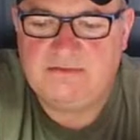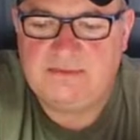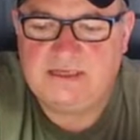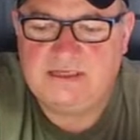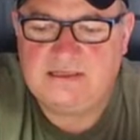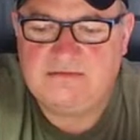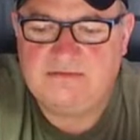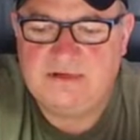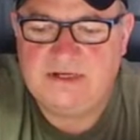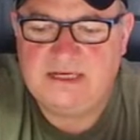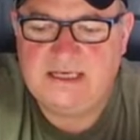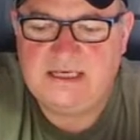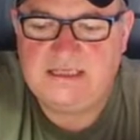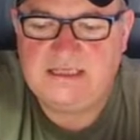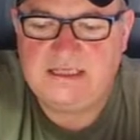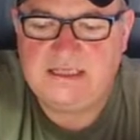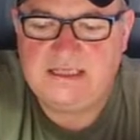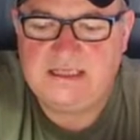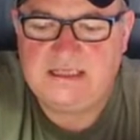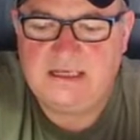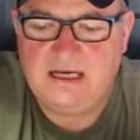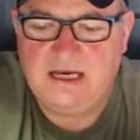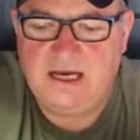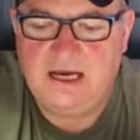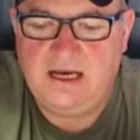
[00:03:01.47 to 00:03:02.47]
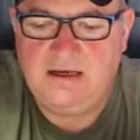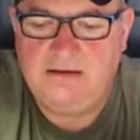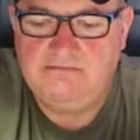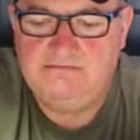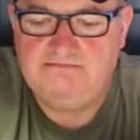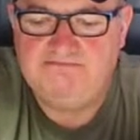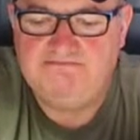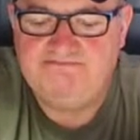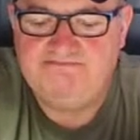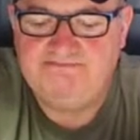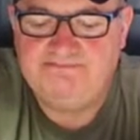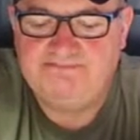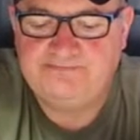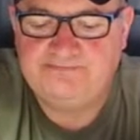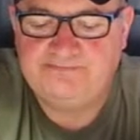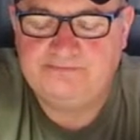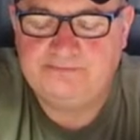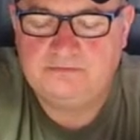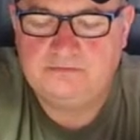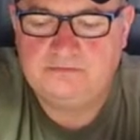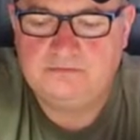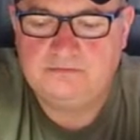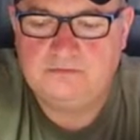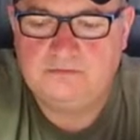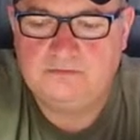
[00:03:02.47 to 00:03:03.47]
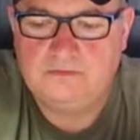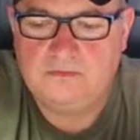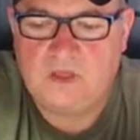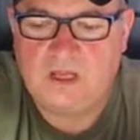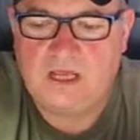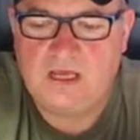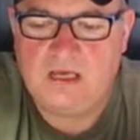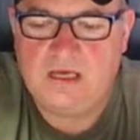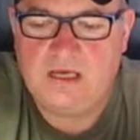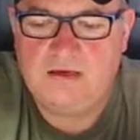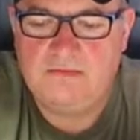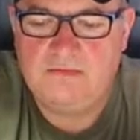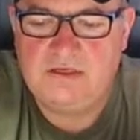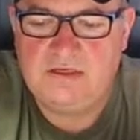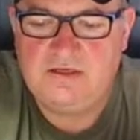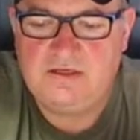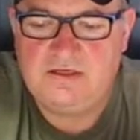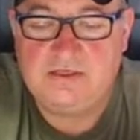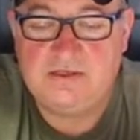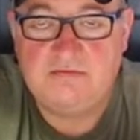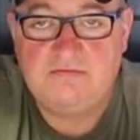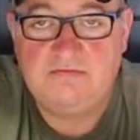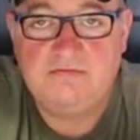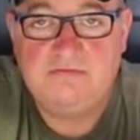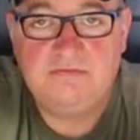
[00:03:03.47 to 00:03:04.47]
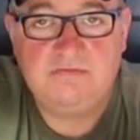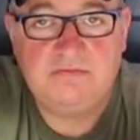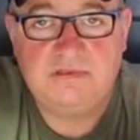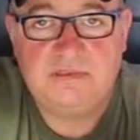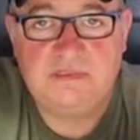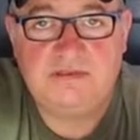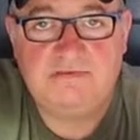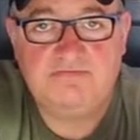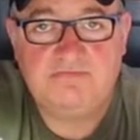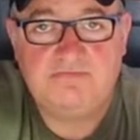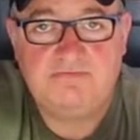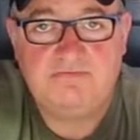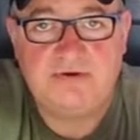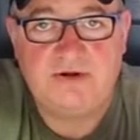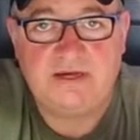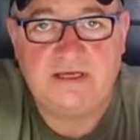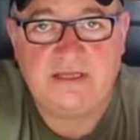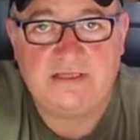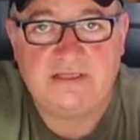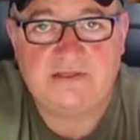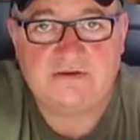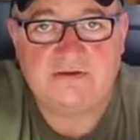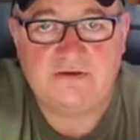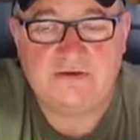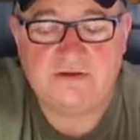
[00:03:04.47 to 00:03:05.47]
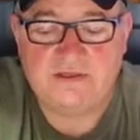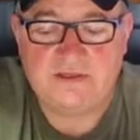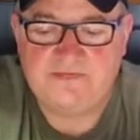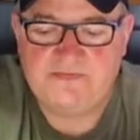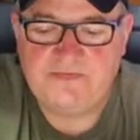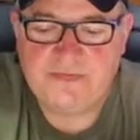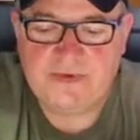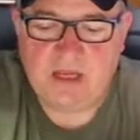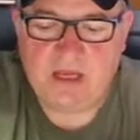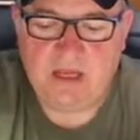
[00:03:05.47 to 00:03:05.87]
and bits and pieces um, yeah, um, you just just break the screws